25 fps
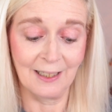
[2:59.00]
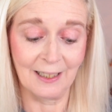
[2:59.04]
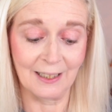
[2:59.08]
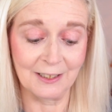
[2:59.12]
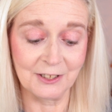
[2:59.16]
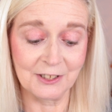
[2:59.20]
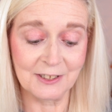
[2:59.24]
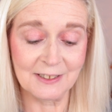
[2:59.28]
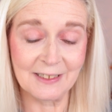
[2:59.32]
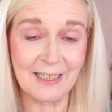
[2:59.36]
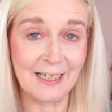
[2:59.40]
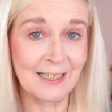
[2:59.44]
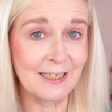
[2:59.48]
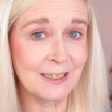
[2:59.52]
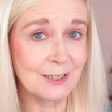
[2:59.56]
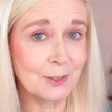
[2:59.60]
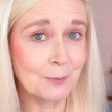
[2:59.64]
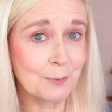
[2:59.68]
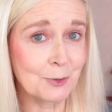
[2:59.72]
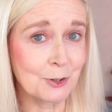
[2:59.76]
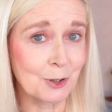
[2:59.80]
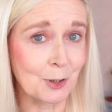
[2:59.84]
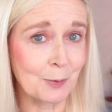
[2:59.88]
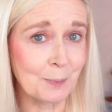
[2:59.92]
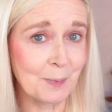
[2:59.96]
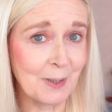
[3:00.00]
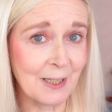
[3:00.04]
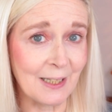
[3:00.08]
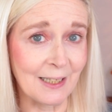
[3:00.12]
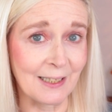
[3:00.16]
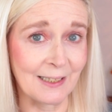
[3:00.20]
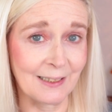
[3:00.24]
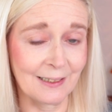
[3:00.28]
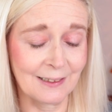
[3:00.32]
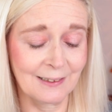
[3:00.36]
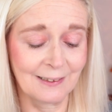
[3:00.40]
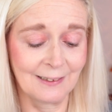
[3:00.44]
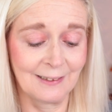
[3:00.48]
and just getting some
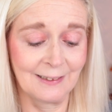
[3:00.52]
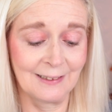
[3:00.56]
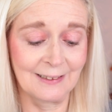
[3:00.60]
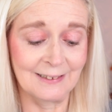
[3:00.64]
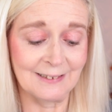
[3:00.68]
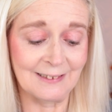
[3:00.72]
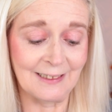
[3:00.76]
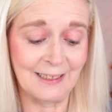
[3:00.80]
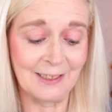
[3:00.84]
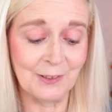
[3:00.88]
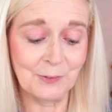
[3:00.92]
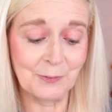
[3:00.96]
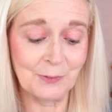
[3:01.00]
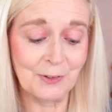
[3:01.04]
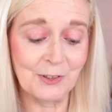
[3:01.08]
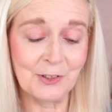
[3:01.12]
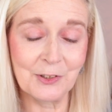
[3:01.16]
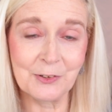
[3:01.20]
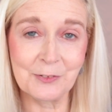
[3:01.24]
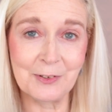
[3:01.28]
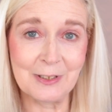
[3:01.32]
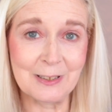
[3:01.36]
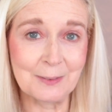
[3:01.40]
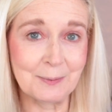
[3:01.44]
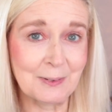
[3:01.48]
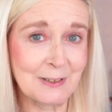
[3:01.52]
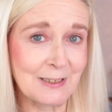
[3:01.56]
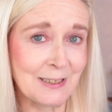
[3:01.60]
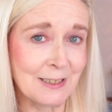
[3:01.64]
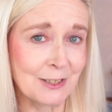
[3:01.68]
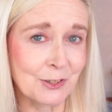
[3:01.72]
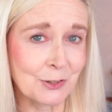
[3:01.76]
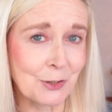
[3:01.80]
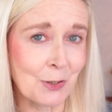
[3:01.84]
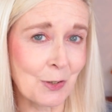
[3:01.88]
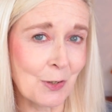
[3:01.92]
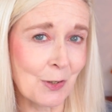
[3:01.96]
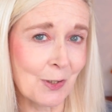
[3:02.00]
shopping, seeing all of the Christmassy
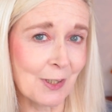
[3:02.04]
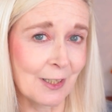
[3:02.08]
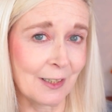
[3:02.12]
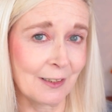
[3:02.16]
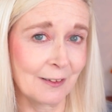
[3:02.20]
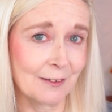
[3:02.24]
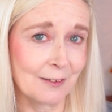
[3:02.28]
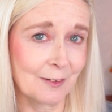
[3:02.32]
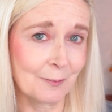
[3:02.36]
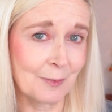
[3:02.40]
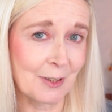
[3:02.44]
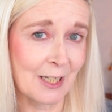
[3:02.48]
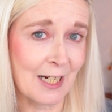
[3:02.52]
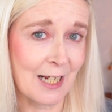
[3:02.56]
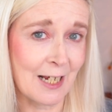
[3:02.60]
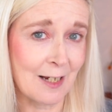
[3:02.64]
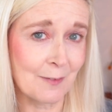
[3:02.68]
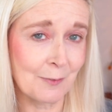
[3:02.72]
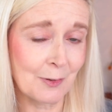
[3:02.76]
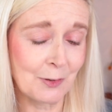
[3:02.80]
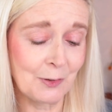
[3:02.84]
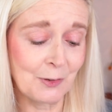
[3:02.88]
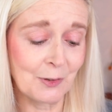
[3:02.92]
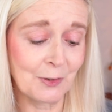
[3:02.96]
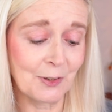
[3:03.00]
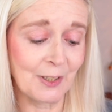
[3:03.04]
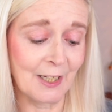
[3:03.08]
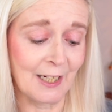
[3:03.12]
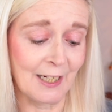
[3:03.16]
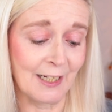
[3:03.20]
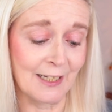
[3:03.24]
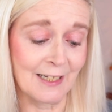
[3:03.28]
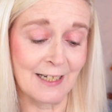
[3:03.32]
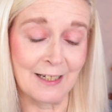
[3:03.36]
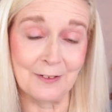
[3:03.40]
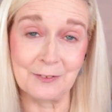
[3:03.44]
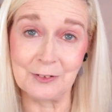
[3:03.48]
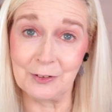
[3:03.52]
stock. And I'm going to have a look
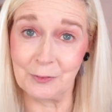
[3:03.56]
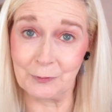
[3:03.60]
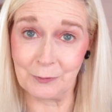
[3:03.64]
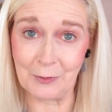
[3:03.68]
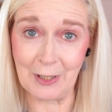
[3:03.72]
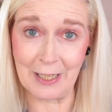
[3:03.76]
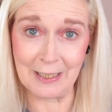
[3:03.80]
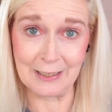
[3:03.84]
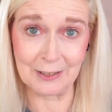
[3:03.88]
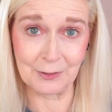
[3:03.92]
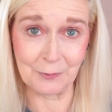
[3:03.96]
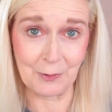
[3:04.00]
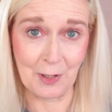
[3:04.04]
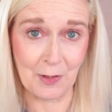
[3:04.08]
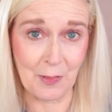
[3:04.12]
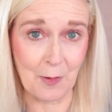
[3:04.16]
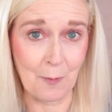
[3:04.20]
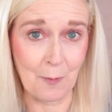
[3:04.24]
in House of Fraser at